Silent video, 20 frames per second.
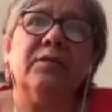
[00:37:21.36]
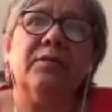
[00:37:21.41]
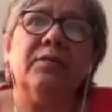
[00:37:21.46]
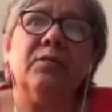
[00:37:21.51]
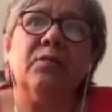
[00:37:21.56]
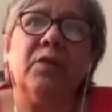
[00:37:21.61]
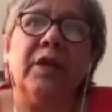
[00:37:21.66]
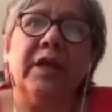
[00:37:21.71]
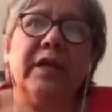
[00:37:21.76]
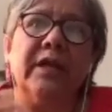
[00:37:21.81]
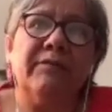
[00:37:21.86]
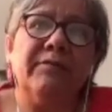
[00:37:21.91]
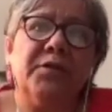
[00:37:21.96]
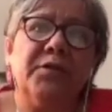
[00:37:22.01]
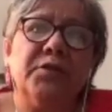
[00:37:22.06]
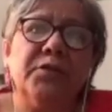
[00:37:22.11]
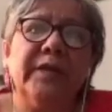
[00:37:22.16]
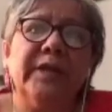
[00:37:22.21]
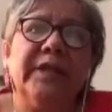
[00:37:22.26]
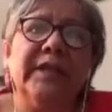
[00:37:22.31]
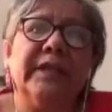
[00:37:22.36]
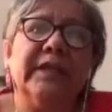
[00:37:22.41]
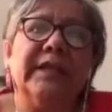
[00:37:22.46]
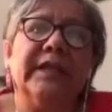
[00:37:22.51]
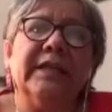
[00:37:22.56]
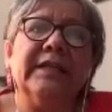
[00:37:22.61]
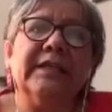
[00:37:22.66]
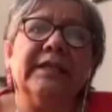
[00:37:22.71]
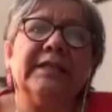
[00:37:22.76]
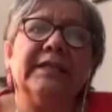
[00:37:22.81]
way of doing
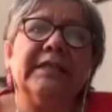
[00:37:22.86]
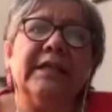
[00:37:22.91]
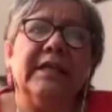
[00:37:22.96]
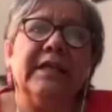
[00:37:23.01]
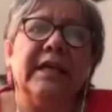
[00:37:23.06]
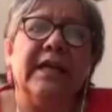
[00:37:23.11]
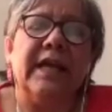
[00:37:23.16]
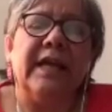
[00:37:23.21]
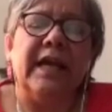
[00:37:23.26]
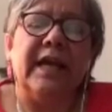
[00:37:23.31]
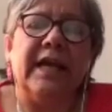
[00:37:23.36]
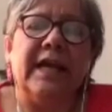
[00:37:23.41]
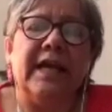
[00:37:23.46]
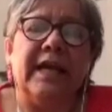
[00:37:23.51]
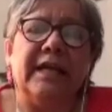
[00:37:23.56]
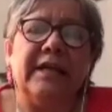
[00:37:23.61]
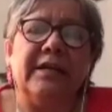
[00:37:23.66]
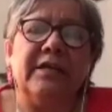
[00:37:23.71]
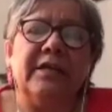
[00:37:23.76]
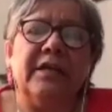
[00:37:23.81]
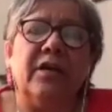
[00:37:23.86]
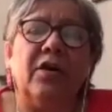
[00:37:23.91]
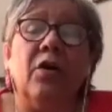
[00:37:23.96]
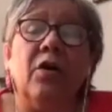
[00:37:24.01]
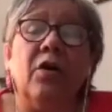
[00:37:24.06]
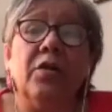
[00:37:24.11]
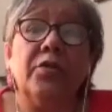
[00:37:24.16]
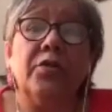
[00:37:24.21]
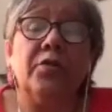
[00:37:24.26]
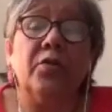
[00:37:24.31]
things, and
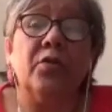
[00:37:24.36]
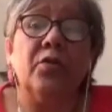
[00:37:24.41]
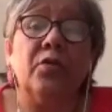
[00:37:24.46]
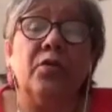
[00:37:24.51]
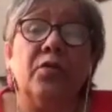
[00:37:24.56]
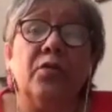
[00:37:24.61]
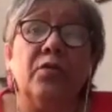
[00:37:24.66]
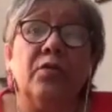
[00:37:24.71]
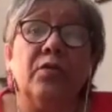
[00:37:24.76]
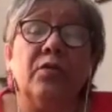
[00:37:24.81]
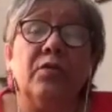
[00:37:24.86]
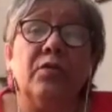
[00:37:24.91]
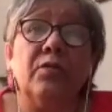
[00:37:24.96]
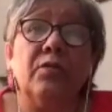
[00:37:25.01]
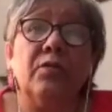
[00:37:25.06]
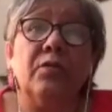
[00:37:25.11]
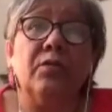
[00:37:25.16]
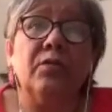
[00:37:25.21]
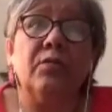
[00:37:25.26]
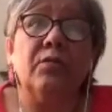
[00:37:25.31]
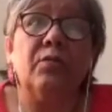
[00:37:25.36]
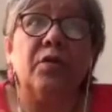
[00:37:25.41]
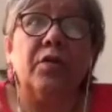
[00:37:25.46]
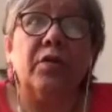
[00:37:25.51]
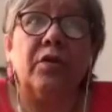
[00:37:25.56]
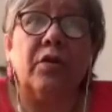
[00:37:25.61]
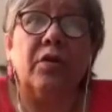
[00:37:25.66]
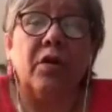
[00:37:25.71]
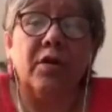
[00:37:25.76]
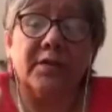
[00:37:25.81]
although
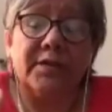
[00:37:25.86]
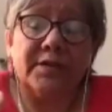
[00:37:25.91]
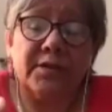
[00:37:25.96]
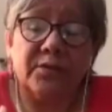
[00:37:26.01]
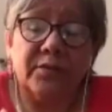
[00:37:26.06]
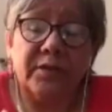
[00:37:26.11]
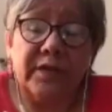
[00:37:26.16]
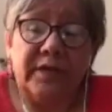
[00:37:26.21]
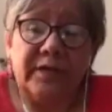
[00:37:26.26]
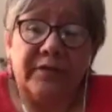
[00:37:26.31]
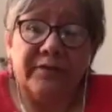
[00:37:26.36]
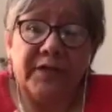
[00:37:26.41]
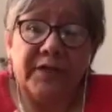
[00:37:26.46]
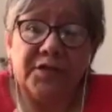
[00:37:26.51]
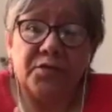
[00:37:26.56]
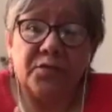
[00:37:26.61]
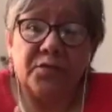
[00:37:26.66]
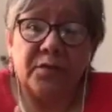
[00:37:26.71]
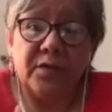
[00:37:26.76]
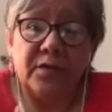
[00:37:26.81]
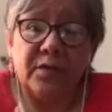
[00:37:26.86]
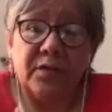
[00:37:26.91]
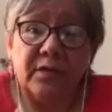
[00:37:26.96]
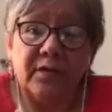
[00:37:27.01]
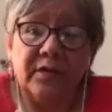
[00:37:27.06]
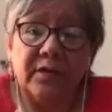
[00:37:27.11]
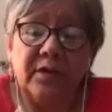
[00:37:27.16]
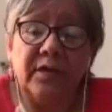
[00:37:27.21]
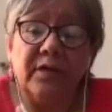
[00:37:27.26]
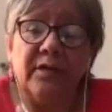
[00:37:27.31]
we're also individual,
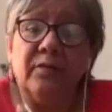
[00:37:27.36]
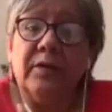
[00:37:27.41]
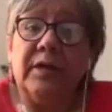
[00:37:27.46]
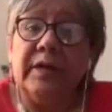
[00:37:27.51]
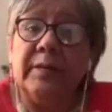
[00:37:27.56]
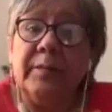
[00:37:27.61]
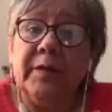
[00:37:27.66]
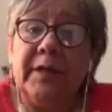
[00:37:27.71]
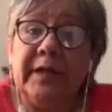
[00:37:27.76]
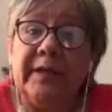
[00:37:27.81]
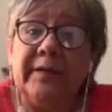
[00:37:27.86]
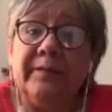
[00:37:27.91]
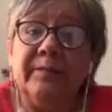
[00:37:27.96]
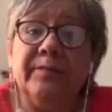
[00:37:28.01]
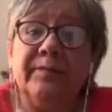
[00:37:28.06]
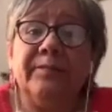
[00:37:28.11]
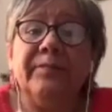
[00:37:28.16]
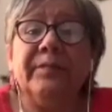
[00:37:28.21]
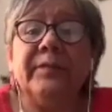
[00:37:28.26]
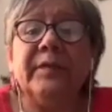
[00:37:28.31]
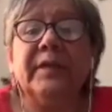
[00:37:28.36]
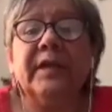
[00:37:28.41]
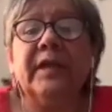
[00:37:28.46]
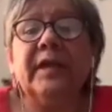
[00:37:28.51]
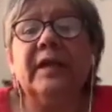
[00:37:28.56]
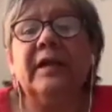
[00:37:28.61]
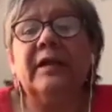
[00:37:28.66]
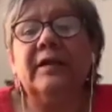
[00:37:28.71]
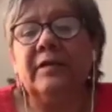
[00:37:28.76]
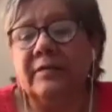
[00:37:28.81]
you know what I mean?
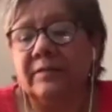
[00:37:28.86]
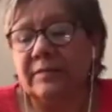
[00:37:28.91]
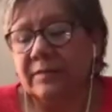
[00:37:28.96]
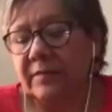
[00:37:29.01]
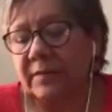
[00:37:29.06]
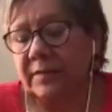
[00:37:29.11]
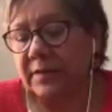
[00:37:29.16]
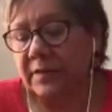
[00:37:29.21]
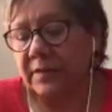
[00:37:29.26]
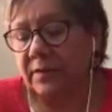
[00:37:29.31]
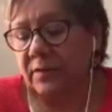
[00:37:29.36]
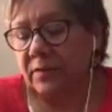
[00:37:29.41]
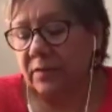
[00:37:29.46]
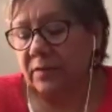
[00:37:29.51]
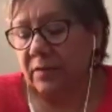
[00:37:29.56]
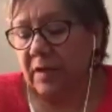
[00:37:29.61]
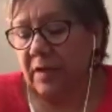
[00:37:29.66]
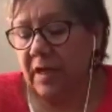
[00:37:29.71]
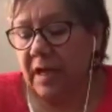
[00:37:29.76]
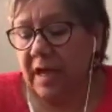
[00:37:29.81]
Yeah. So